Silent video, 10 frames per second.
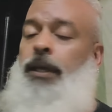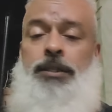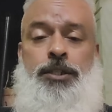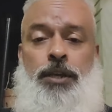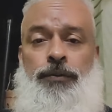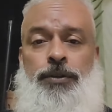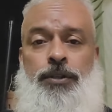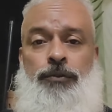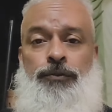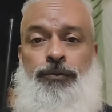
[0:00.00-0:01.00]
save
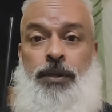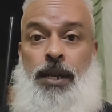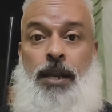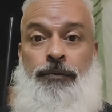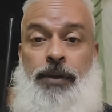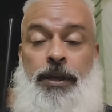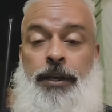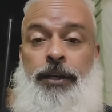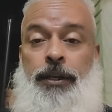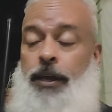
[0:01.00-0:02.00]
yourself a lot of
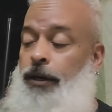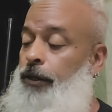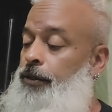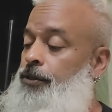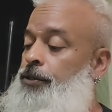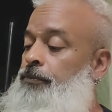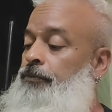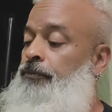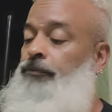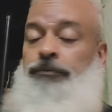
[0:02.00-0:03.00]
editing headaches.
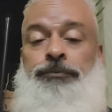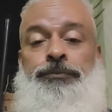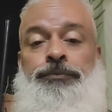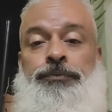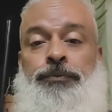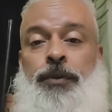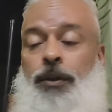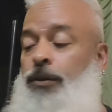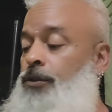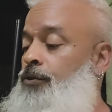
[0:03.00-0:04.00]

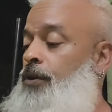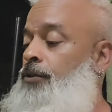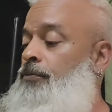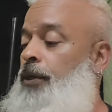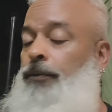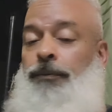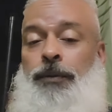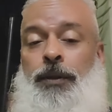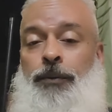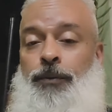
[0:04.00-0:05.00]
Because trust me,
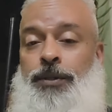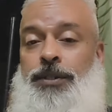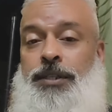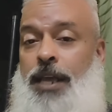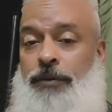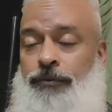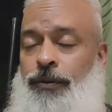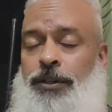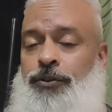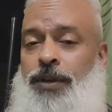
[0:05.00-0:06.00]
it was not
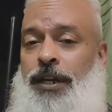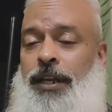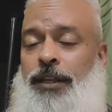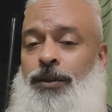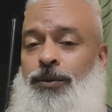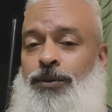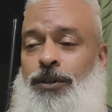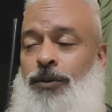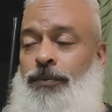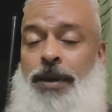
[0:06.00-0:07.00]
fun trying to get those
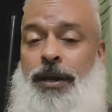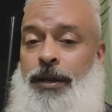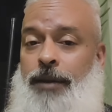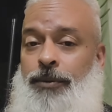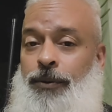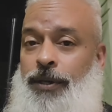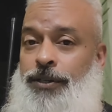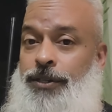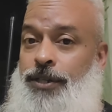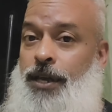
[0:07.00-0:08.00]
chromatic
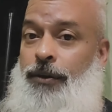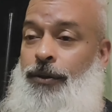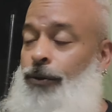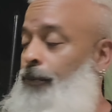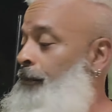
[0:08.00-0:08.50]
aberrations out of there.